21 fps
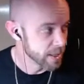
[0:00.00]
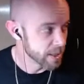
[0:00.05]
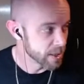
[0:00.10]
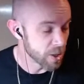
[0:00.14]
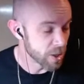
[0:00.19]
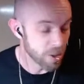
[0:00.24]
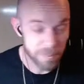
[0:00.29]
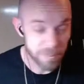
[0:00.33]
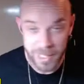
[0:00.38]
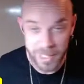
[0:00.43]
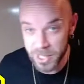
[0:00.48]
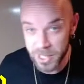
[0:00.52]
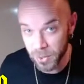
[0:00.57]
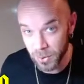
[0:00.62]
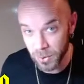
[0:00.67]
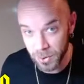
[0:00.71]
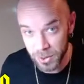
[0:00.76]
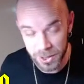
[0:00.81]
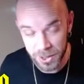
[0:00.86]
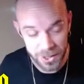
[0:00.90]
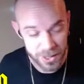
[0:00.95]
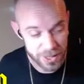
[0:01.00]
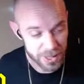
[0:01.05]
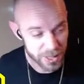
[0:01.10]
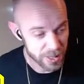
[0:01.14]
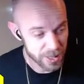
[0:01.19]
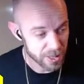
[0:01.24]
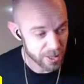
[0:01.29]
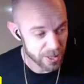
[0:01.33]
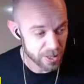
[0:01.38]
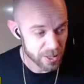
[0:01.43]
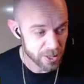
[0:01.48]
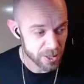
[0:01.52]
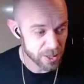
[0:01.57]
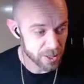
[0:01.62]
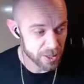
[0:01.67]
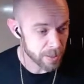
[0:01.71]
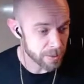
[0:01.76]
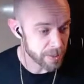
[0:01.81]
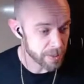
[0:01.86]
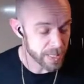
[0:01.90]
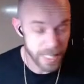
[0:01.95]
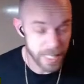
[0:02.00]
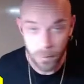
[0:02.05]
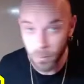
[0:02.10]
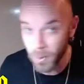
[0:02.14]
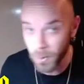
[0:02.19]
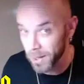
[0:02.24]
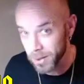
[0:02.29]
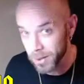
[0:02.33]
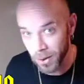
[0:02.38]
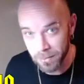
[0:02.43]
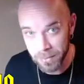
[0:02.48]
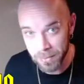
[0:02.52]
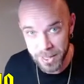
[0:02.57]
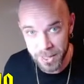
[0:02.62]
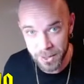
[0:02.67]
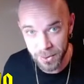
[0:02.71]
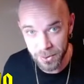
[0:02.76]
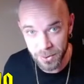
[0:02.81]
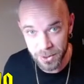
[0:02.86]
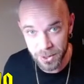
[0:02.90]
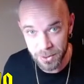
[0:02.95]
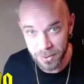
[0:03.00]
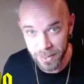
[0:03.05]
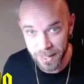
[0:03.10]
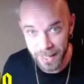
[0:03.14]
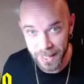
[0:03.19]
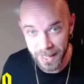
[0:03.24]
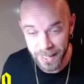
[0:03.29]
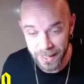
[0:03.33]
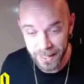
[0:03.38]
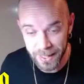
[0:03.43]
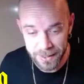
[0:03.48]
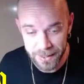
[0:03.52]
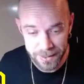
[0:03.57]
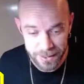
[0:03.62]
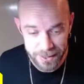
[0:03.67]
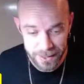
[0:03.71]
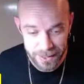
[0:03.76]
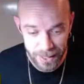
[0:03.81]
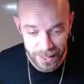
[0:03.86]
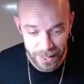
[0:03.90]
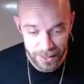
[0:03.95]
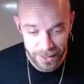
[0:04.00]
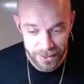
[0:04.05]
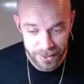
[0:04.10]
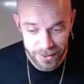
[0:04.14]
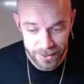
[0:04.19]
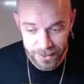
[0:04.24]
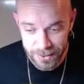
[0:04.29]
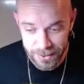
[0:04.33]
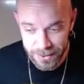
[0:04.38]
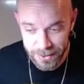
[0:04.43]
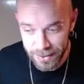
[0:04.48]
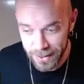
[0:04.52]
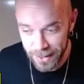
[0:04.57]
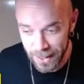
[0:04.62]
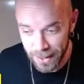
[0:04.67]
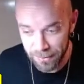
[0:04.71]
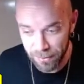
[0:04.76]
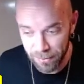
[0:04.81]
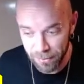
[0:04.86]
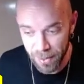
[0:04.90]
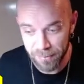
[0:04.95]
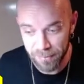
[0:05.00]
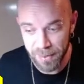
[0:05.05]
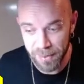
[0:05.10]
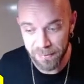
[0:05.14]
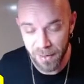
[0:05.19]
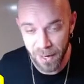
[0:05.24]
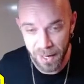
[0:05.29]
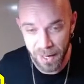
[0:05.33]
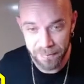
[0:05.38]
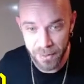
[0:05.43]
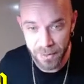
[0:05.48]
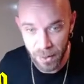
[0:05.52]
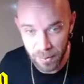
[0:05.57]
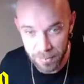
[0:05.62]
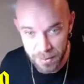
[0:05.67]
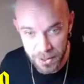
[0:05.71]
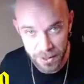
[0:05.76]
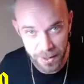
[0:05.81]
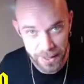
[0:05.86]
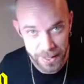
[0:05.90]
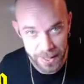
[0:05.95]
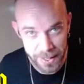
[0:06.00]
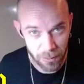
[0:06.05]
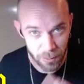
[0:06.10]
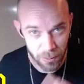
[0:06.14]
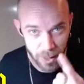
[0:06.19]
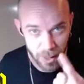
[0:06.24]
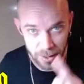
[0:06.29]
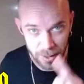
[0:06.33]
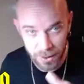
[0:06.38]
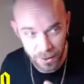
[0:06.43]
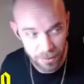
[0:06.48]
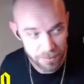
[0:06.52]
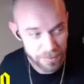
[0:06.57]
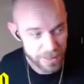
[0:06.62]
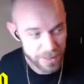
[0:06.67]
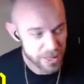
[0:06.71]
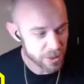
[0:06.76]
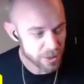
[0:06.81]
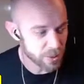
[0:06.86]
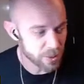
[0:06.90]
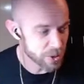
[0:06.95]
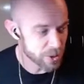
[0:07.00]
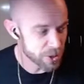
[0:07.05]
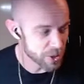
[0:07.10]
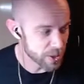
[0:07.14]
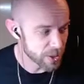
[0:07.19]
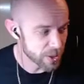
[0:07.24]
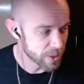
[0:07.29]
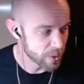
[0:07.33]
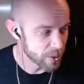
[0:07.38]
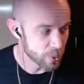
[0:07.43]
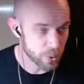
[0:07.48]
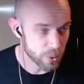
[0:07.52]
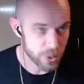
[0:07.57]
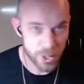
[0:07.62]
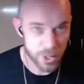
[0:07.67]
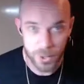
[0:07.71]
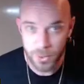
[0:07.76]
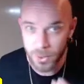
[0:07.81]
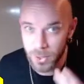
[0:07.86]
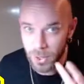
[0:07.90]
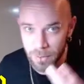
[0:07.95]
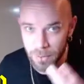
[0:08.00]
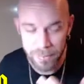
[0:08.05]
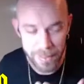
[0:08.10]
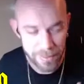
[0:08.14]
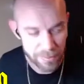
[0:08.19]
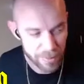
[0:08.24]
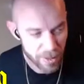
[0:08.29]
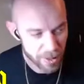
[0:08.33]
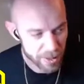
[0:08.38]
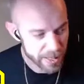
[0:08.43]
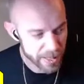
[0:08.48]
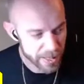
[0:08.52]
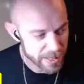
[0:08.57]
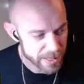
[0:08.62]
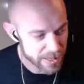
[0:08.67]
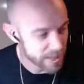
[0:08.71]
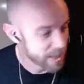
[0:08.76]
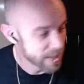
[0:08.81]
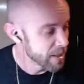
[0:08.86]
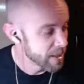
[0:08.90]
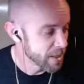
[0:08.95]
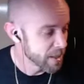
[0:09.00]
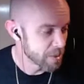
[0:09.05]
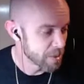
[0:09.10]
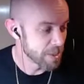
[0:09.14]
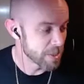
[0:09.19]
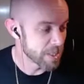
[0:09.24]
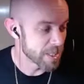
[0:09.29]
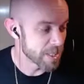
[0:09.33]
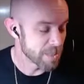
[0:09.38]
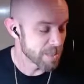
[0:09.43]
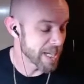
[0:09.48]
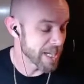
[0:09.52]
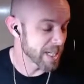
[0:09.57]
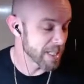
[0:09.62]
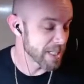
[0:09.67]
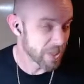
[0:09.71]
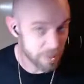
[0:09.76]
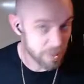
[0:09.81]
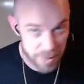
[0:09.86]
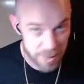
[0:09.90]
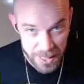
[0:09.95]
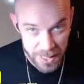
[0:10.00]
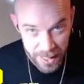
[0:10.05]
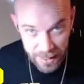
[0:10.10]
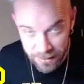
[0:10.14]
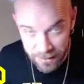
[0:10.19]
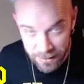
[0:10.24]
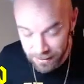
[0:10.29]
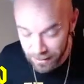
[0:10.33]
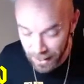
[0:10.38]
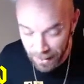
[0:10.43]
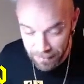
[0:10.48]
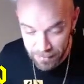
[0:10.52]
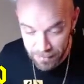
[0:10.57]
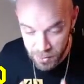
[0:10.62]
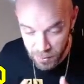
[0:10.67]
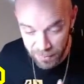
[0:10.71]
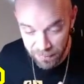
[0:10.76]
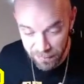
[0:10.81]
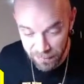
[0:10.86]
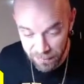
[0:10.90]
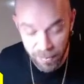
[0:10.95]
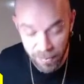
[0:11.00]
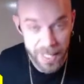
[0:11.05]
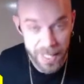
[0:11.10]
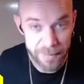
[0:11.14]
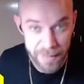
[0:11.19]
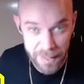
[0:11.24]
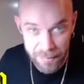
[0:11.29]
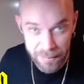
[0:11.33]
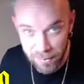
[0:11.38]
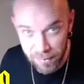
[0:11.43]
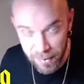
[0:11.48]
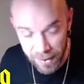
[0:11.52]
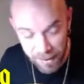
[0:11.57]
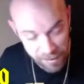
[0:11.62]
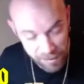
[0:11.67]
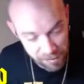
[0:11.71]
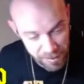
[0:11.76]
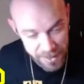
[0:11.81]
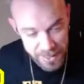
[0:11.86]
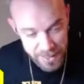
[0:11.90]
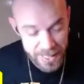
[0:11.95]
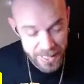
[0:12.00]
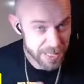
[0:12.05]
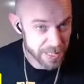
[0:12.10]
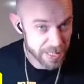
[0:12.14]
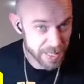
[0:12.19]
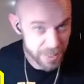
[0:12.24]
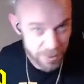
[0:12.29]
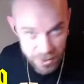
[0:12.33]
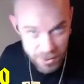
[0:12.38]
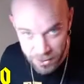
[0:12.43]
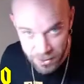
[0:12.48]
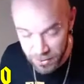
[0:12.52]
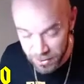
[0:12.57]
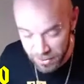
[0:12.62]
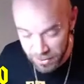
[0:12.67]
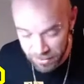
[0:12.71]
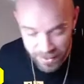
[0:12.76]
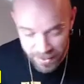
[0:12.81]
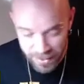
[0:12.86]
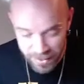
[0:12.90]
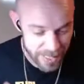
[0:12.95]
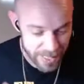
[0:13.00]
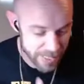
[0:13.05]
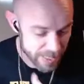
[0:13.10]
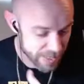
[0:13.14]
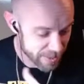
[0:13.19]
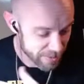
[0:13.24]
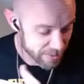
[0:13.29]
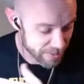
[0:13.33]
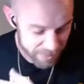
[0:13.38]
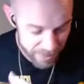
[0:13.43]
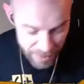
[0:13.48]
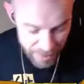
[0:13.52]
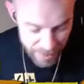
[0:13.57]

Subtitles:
combi scorchers, you only get one combi scorcher in there. So, for every 5 knobs, you only get one combi scorcher or 2 combi rockets. Whereas the Mega Knob set comes with 3 of everything, 3 sets of kill saws, 3 sets of,